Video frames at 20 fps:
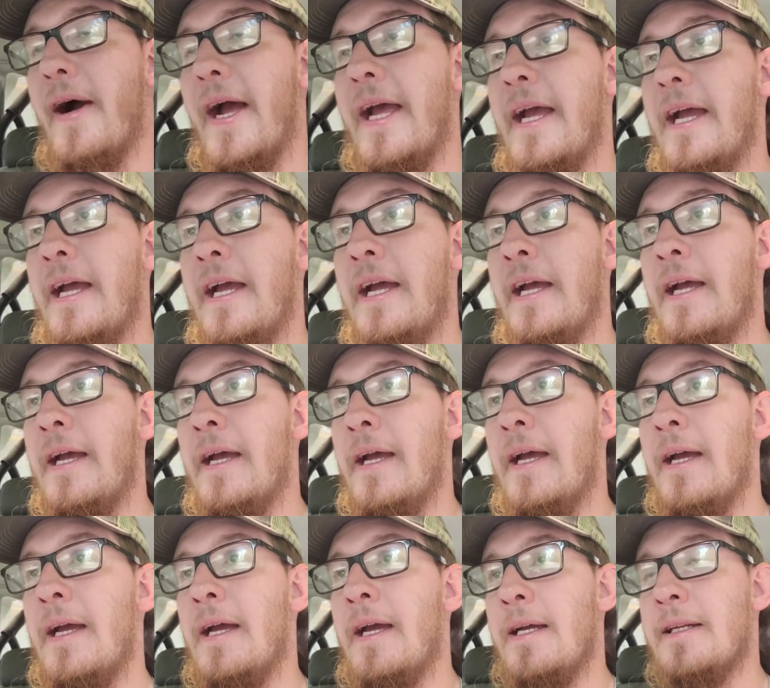
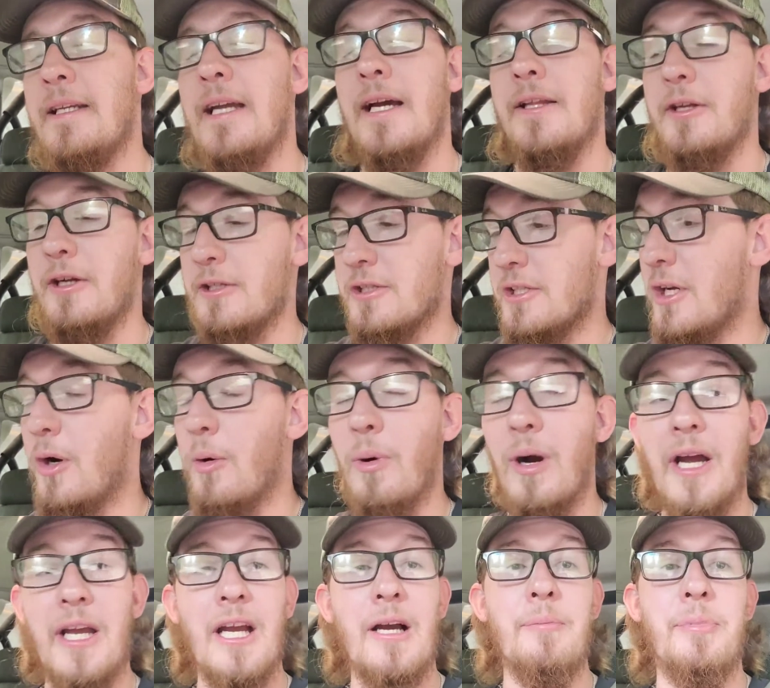And yeah, there's no
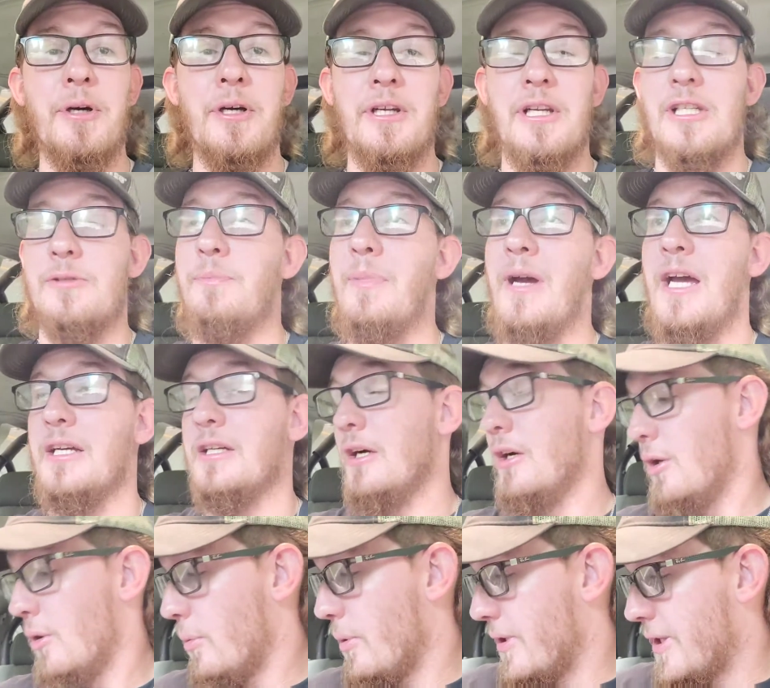way I'm putting this back
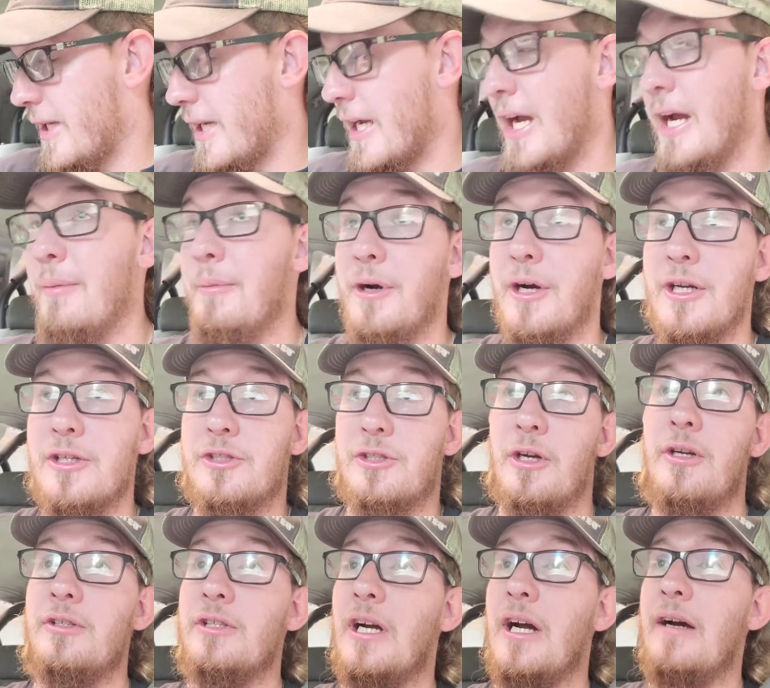on with a hammer and a
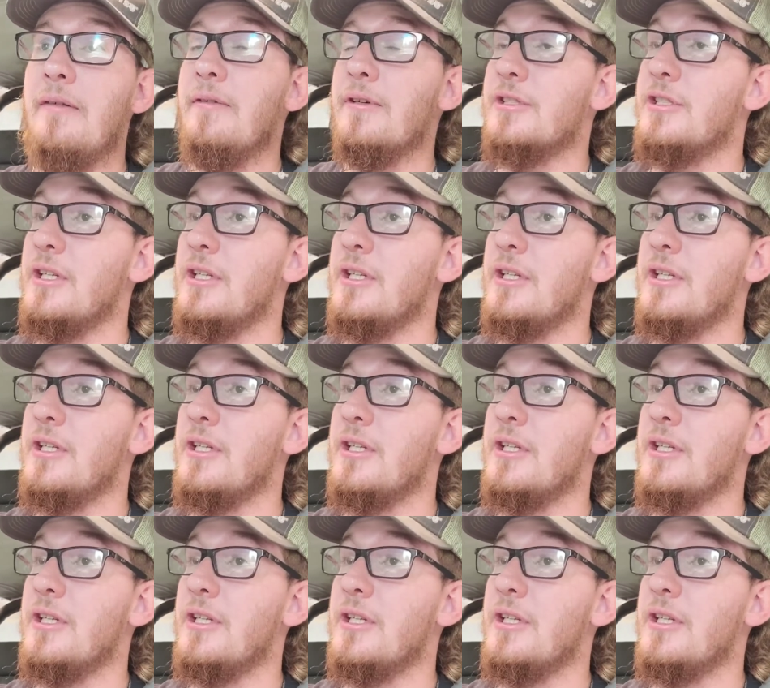screwdriver.